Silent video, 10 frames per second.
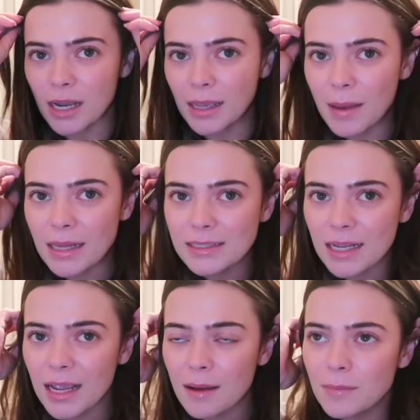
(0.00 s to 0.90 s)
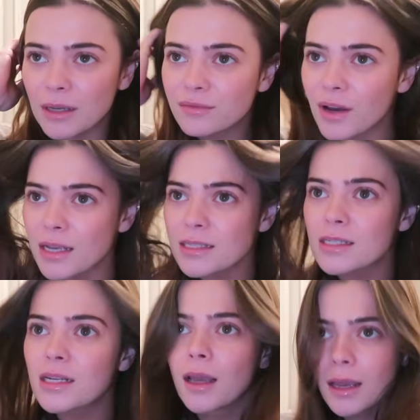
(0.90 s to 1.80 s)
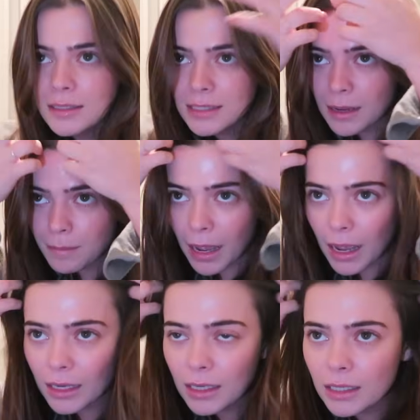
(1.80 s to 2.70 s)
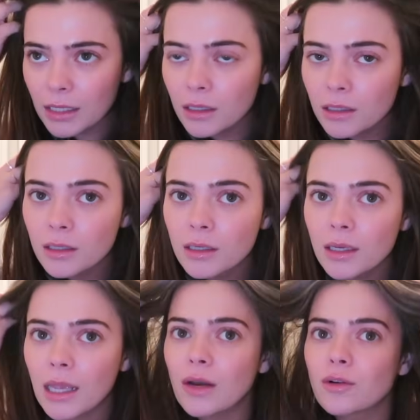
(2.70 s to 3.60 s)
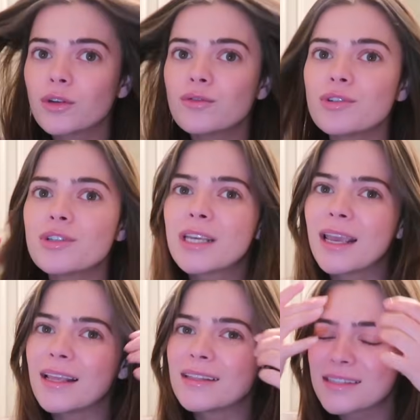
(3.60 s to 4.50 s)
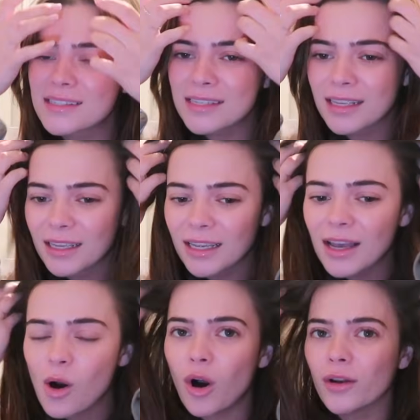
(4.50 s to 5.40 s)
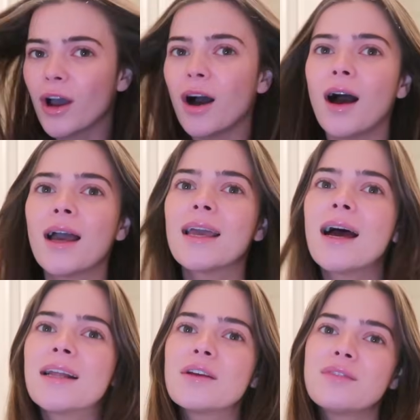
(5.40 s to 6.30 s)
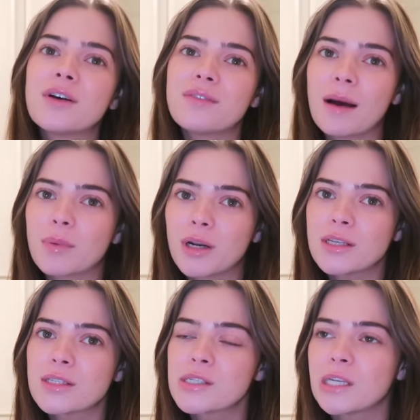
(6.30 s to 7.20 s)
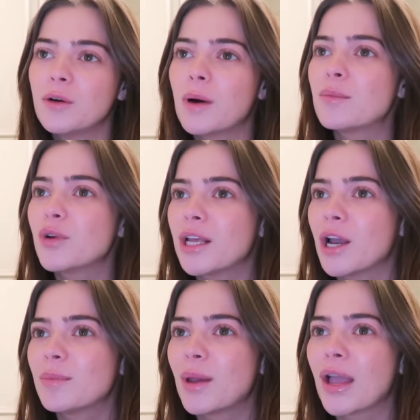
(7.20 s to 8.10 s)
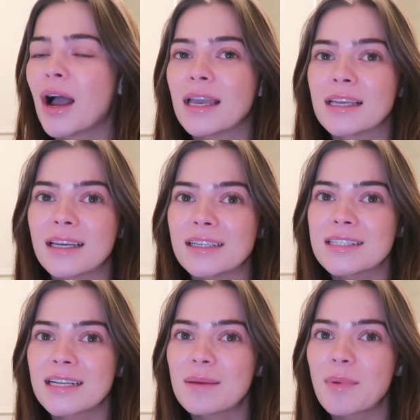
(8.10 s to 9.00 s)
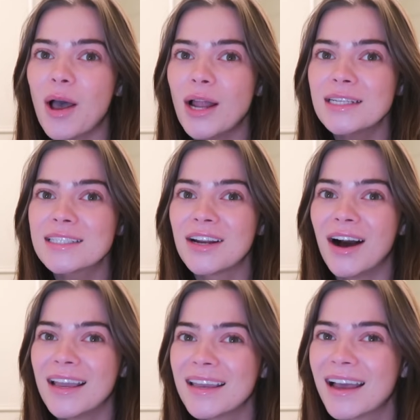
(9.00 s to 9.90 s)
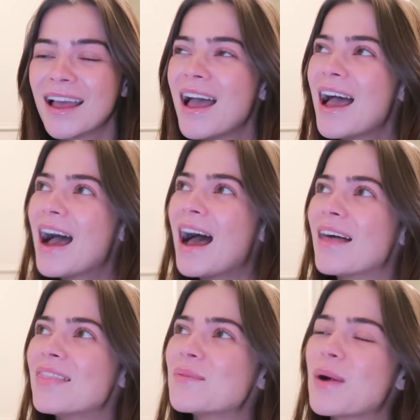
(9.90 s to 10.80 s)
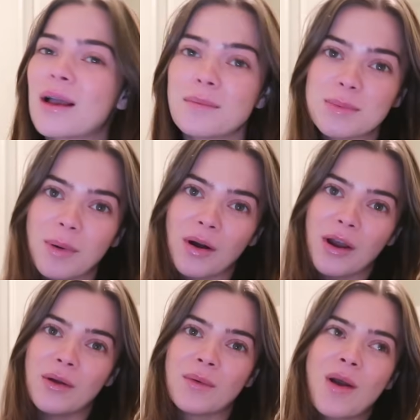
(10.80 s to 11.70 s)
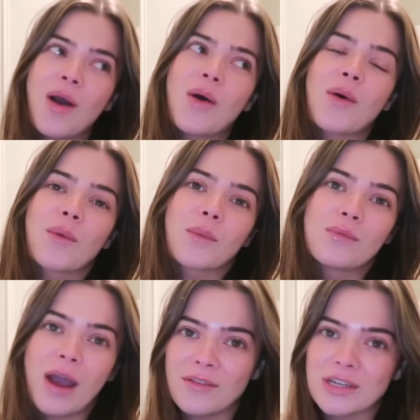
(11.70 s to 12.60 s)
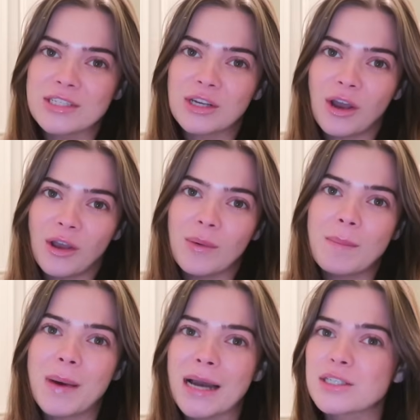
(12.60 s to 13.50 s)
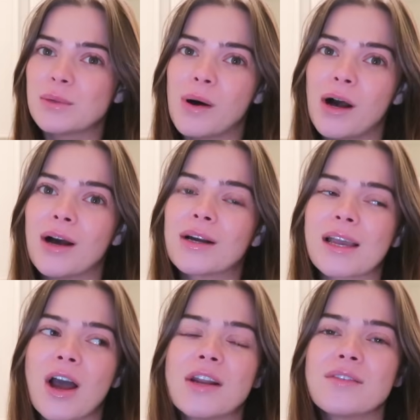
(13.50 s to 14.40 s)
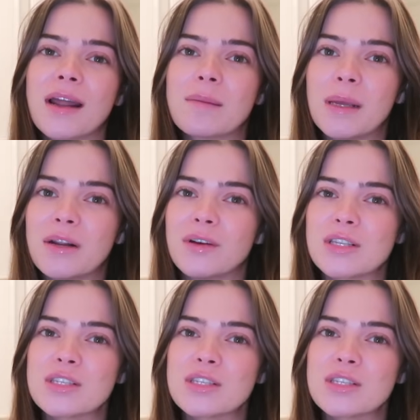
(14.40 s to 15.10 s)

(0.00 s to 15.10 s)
I am ending my first day back in good routines on a high, and I feel fabulous. So I'm really hoping I can get to sleep early tonight and then wake up tomorrow raring to go back to work. I kind of had a bit of a